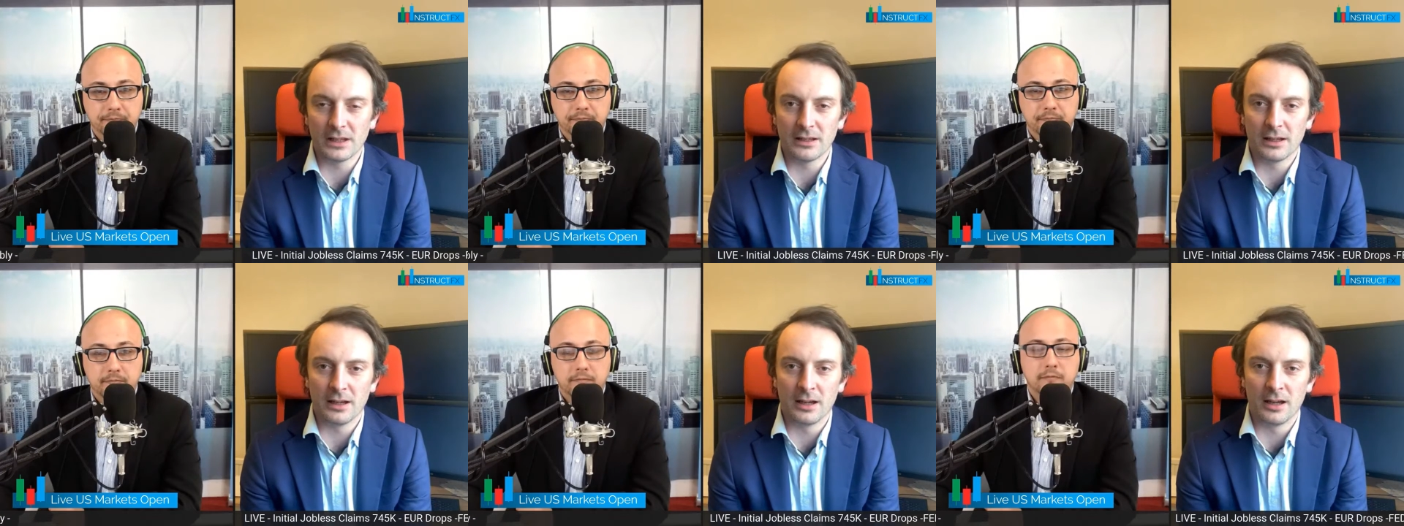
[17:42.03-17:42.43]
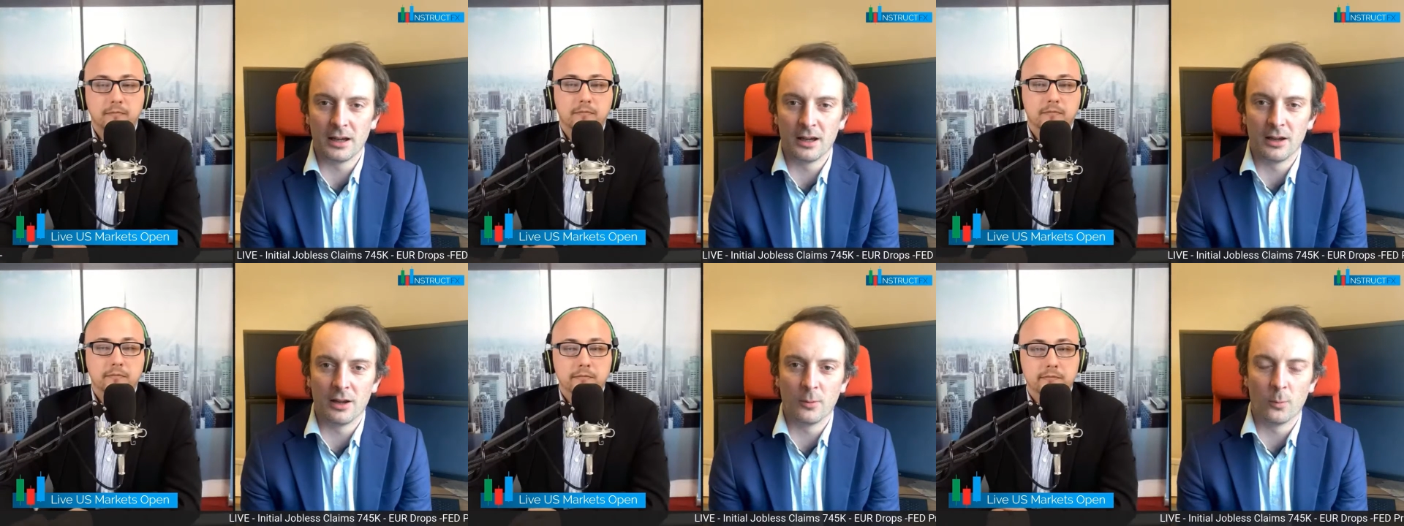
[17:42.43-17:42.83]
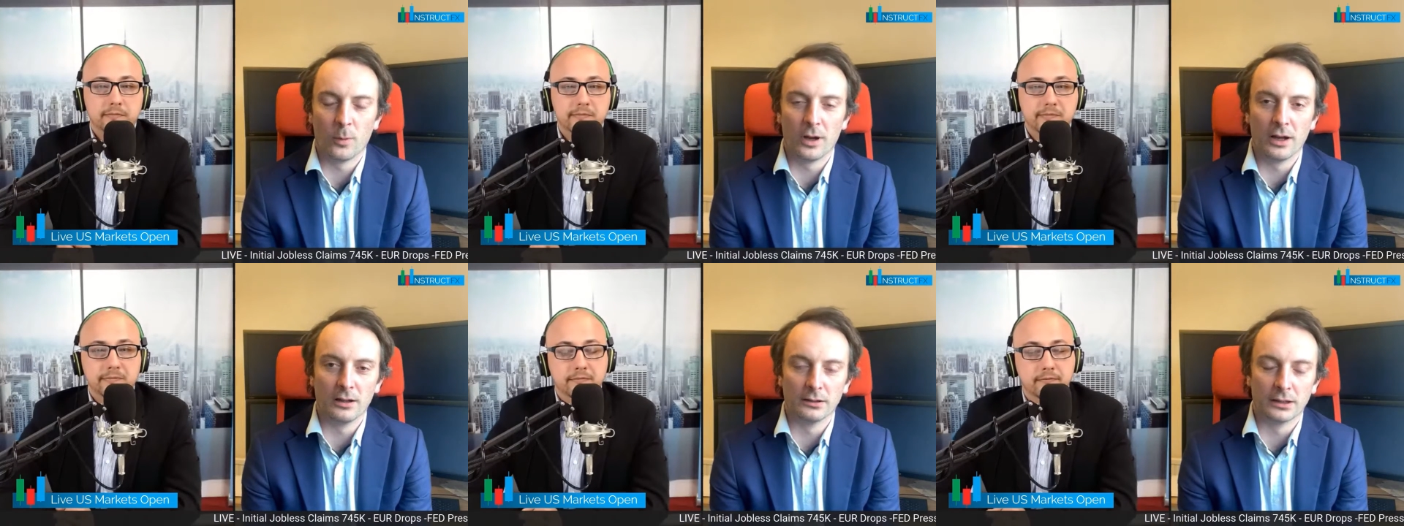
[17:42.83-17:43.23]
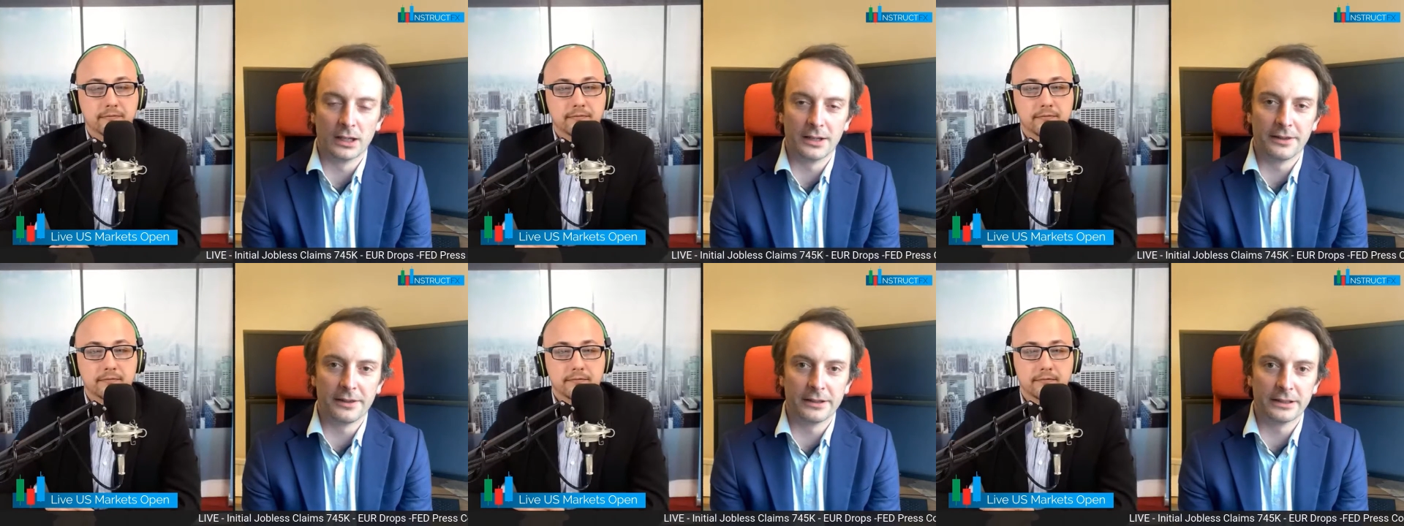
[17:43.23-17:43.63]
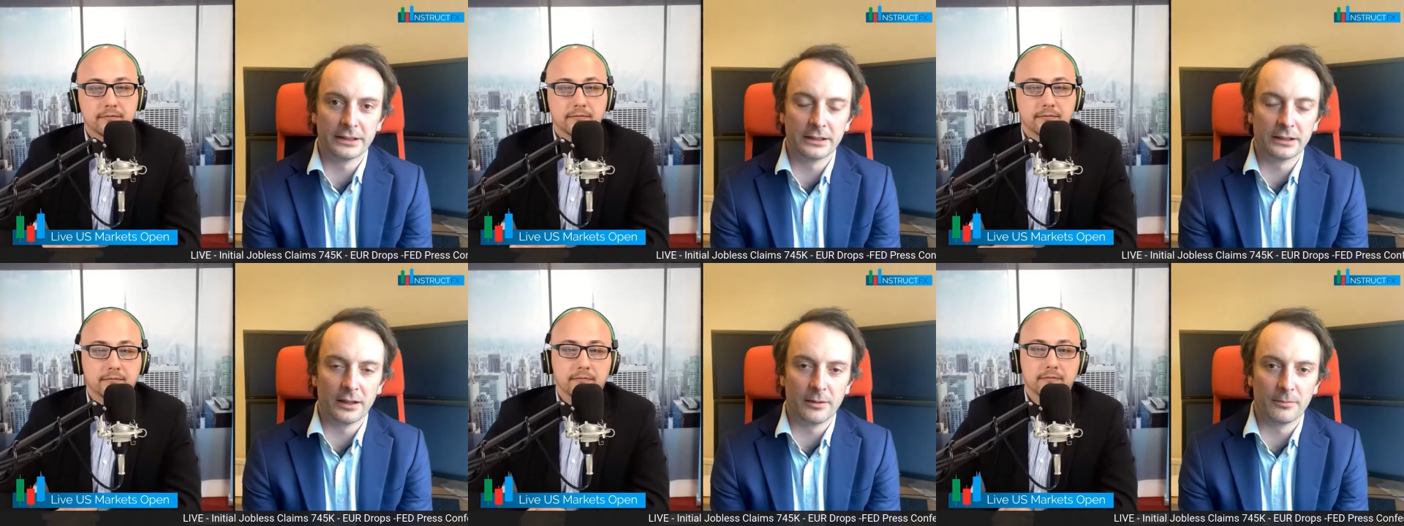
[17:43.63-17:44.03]
Speaker 1: Uh, well, I
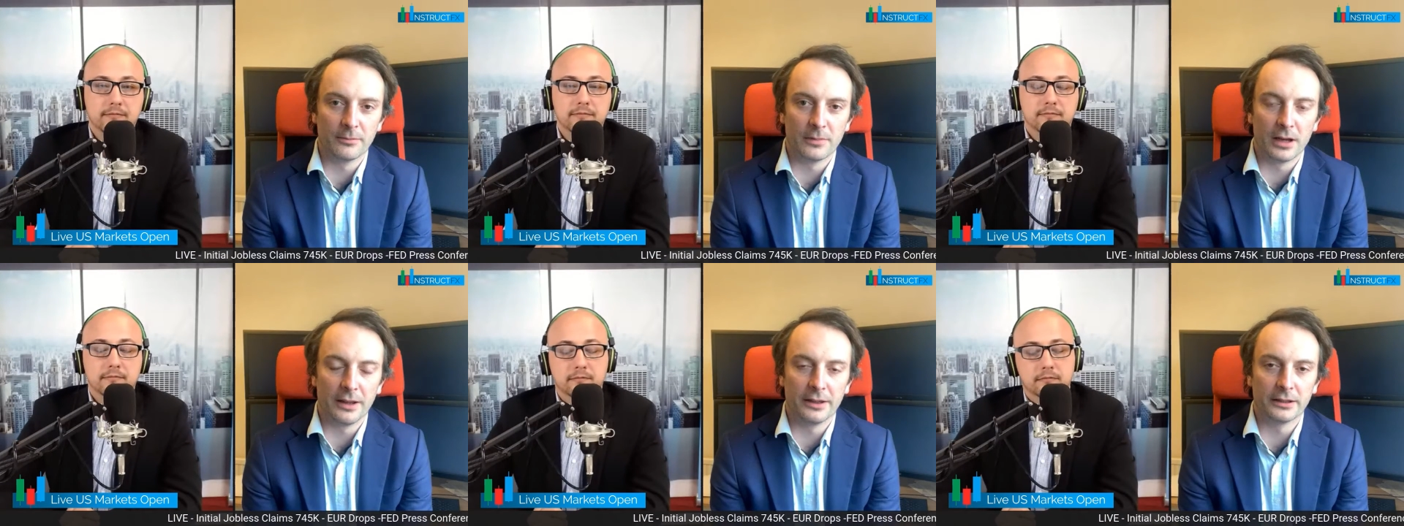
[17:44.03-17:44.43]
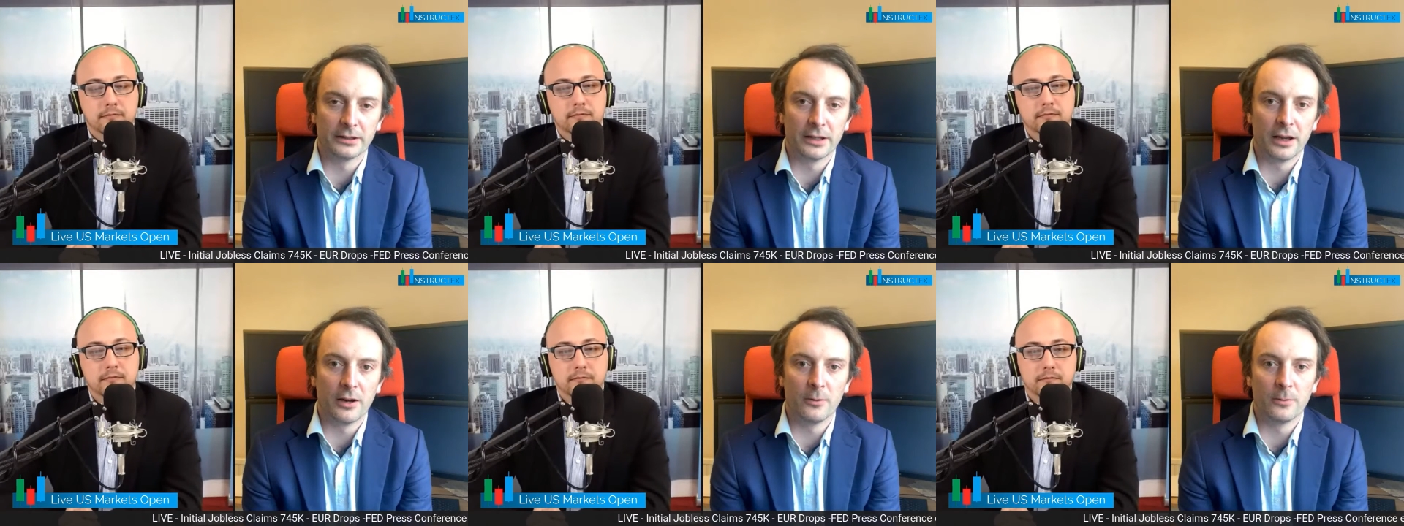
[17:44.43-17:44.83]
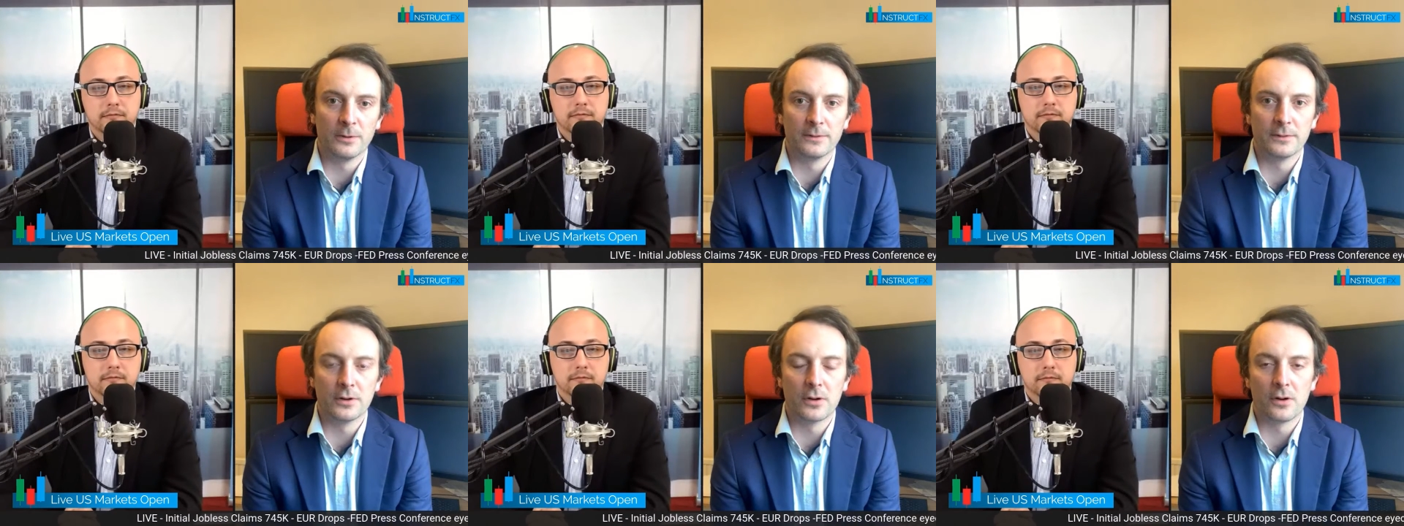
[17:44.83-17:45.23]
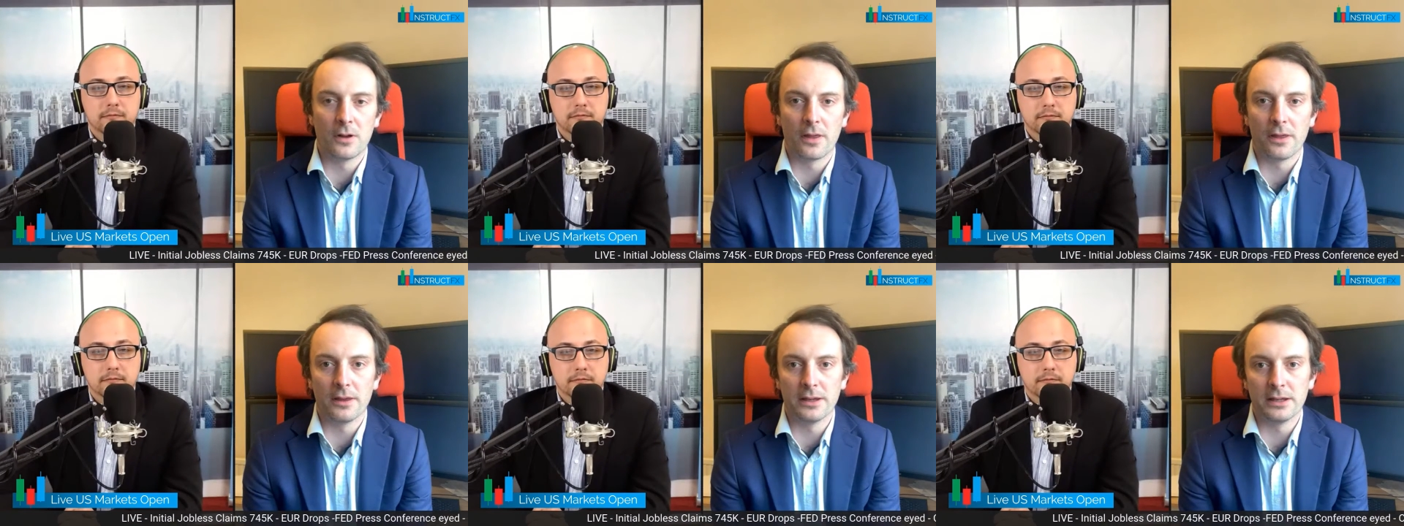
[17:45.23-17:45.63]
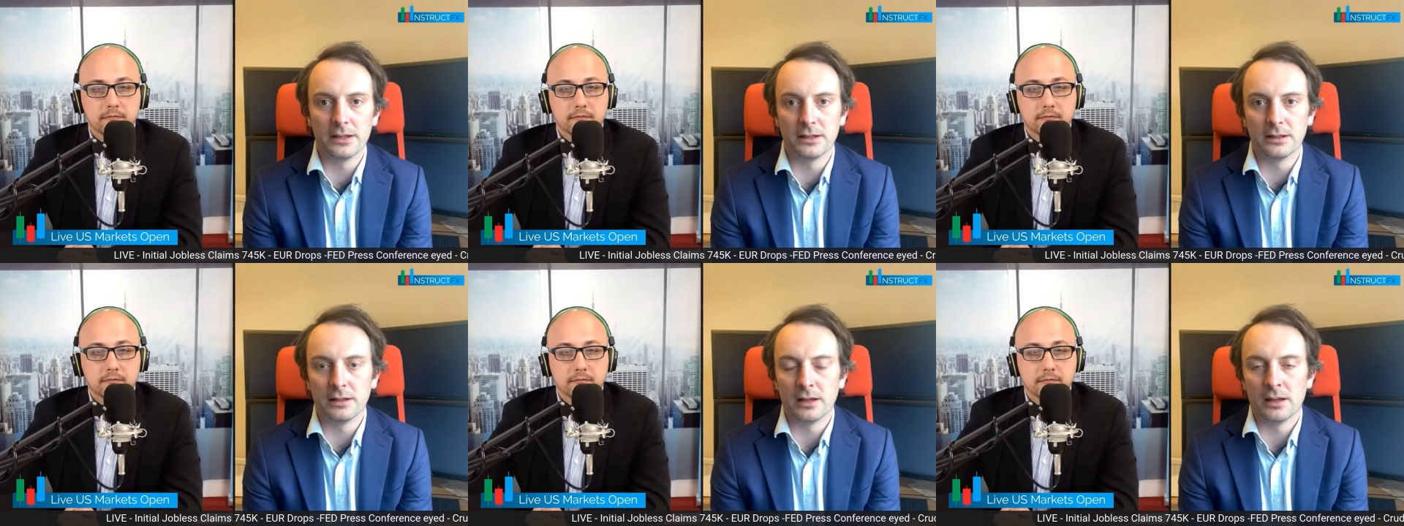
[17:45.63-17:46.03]
think um, I think now we've got
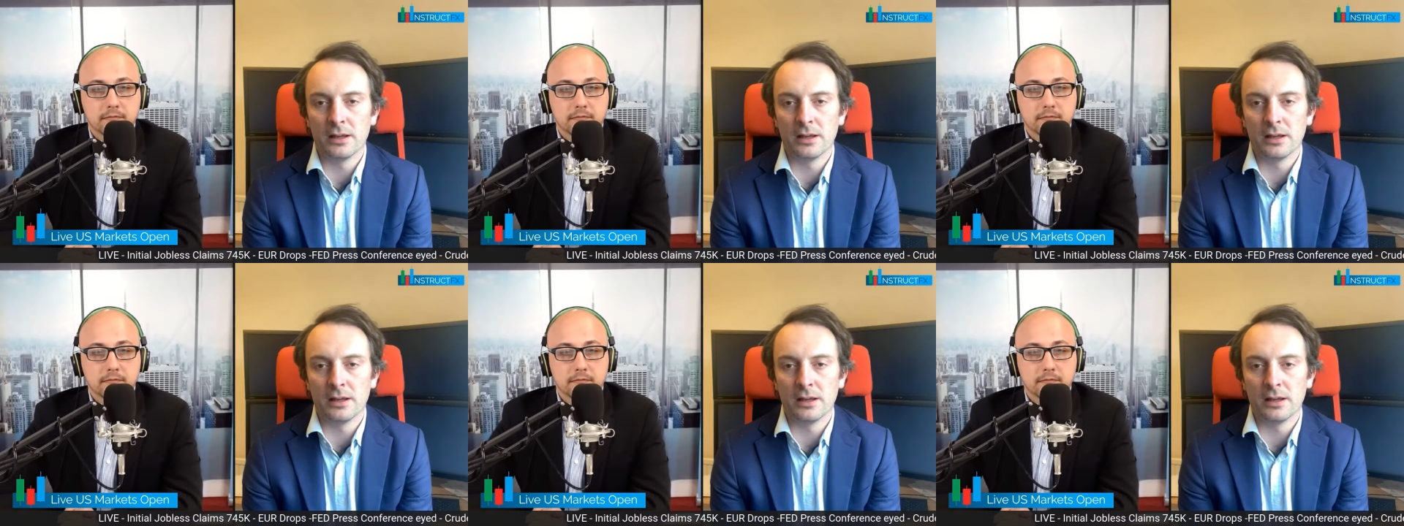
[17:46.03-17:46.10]
the